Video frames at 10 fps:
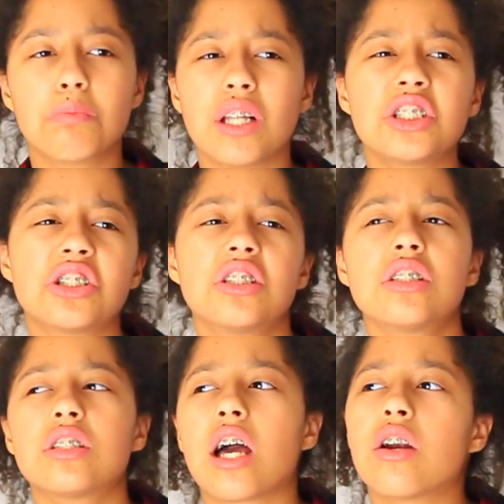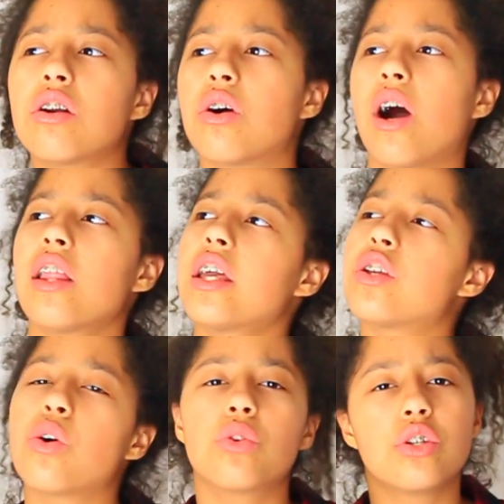blushes, I don't know, I
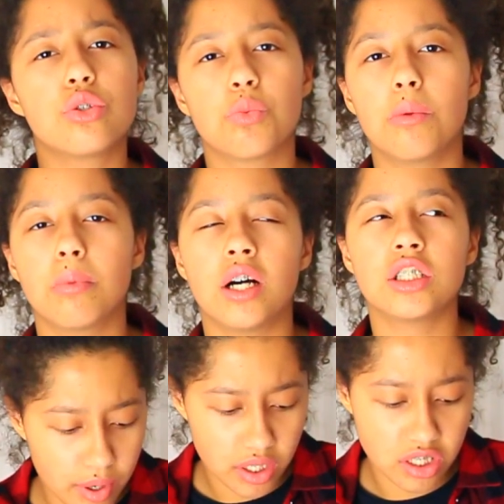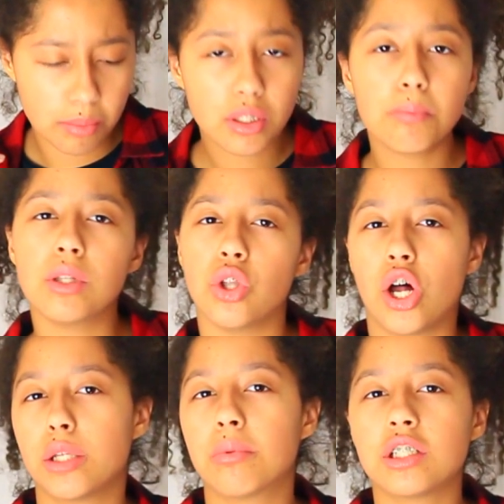like only use one blush, but some of the
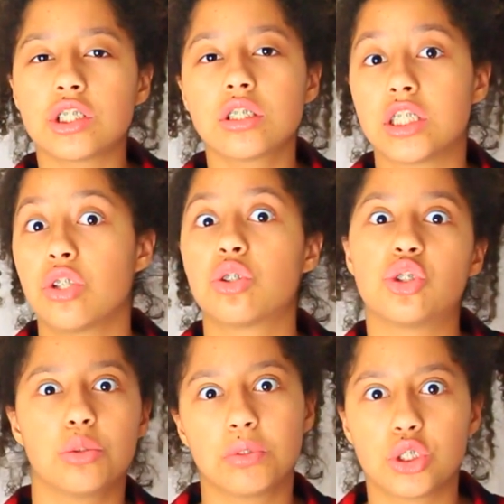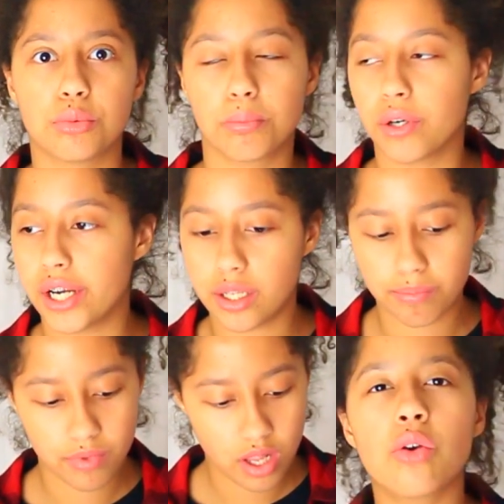Milani blushes, they look super pretty. I
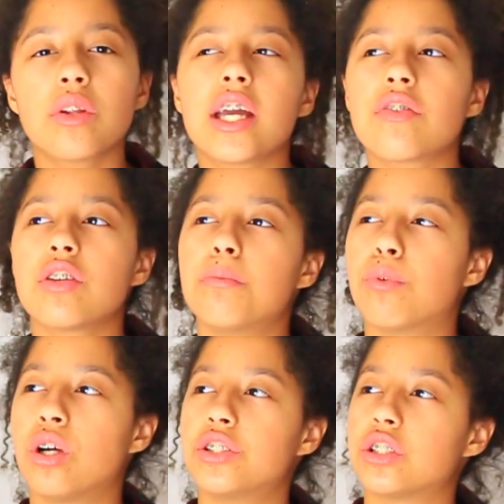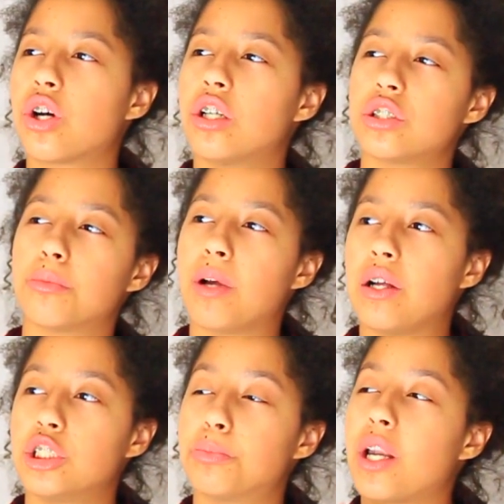don't really have any bronzer contour
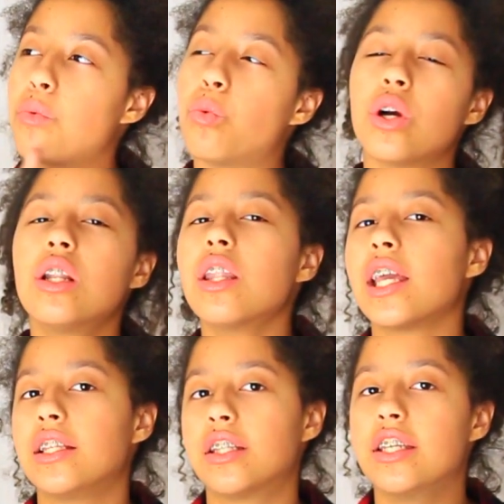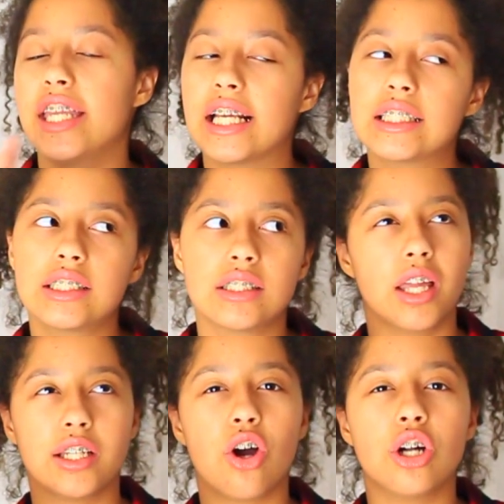palettes, but I would like the NYX
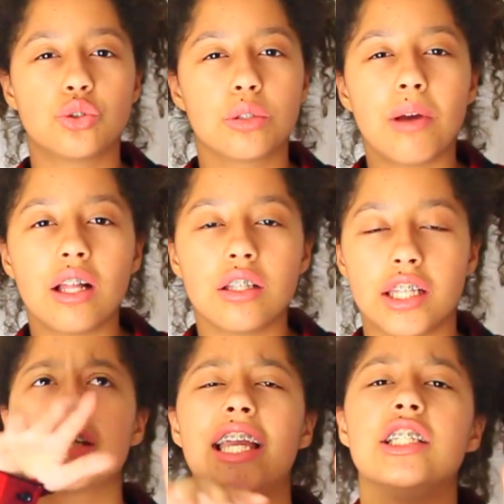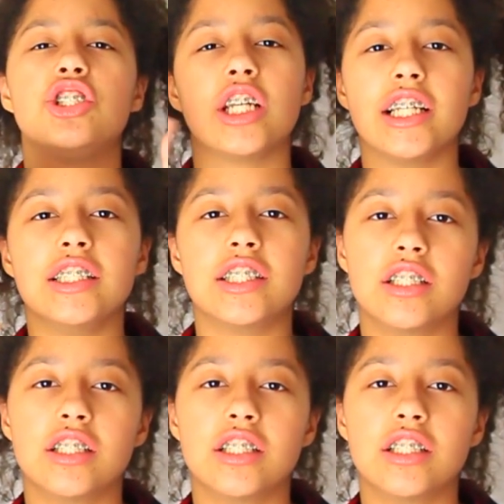like contour palette, like 8 shades.